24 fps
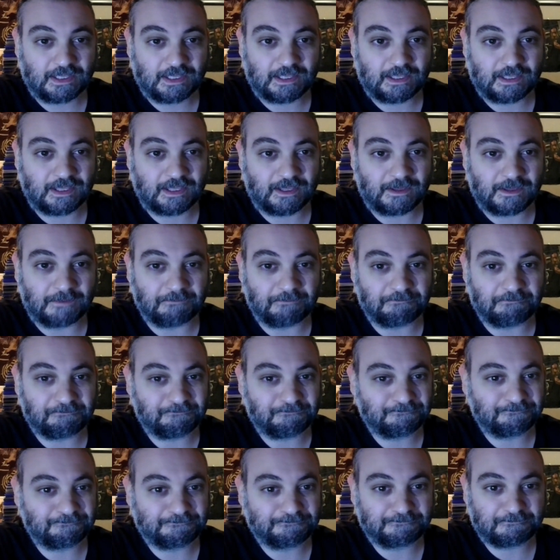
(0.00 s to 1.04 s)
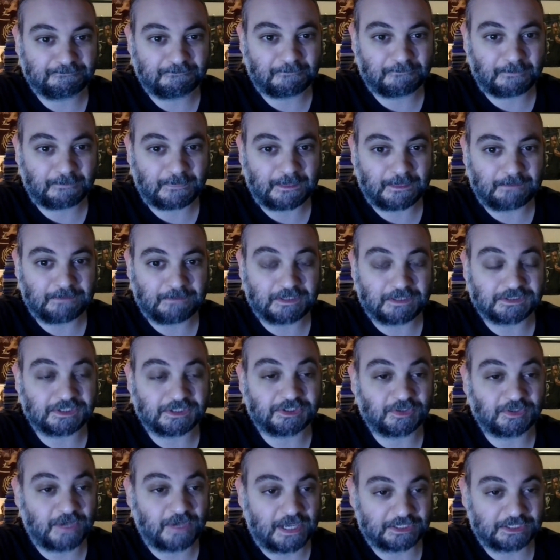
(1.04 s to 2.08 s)
Because
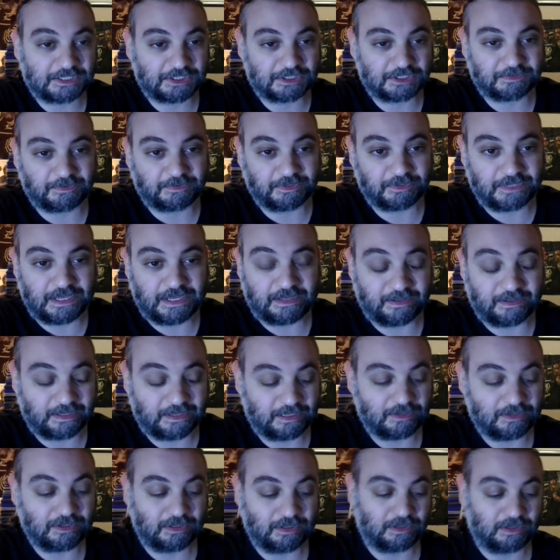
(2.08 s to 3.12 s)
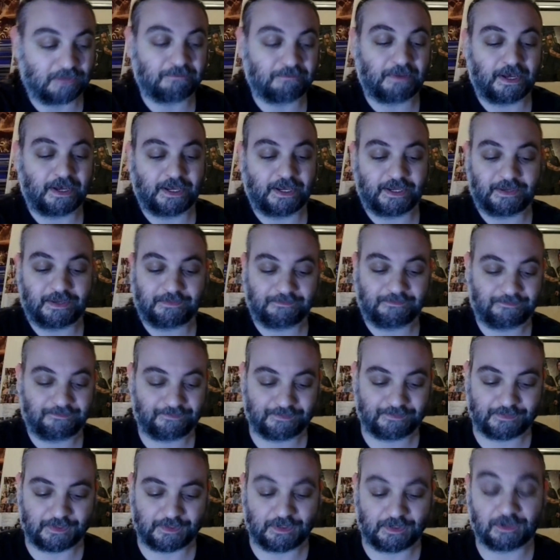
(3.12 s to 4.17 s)
it's so accessible now. You could buy...
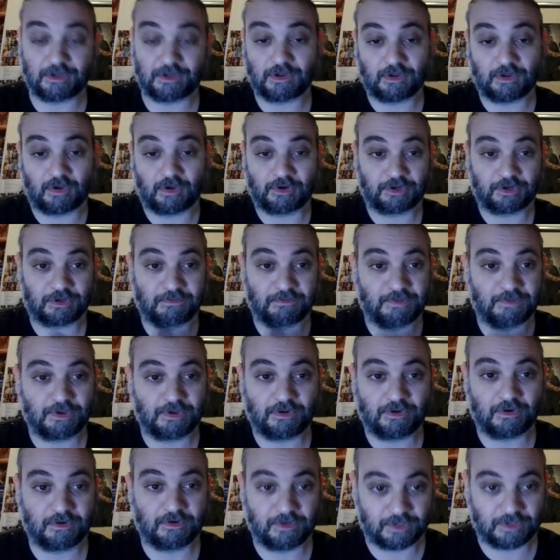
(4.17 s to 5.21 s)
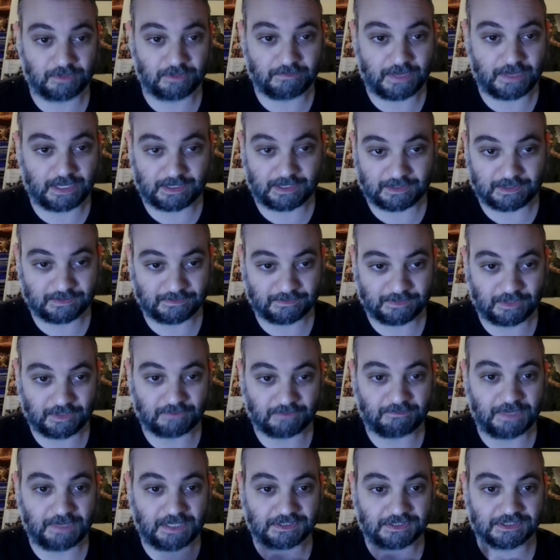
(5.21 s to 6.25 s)
You know, on your computer, you could make, you know,
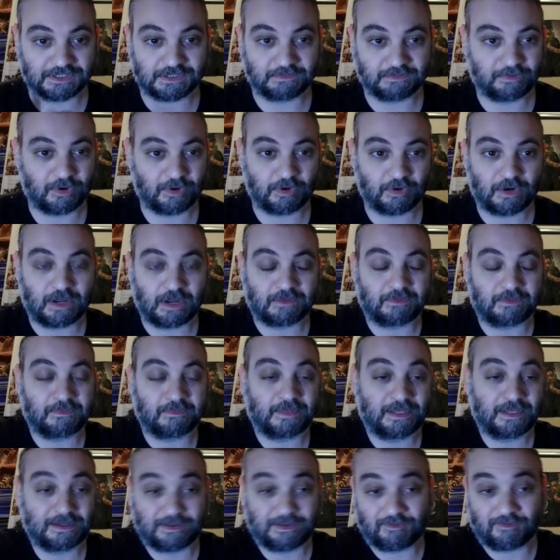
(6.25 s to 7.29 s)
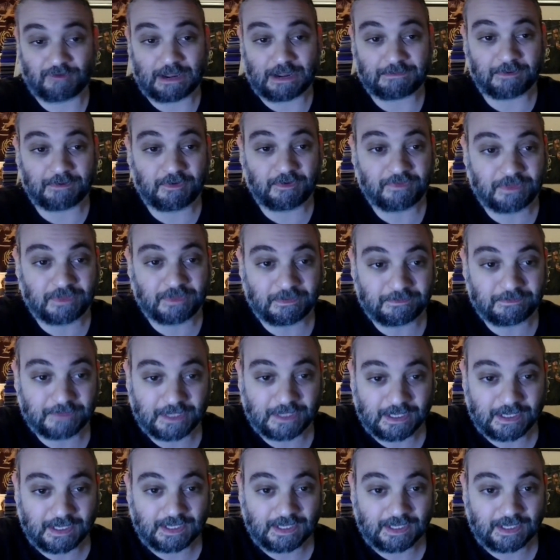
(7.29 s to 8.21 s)
beats and program them in and then rap over them.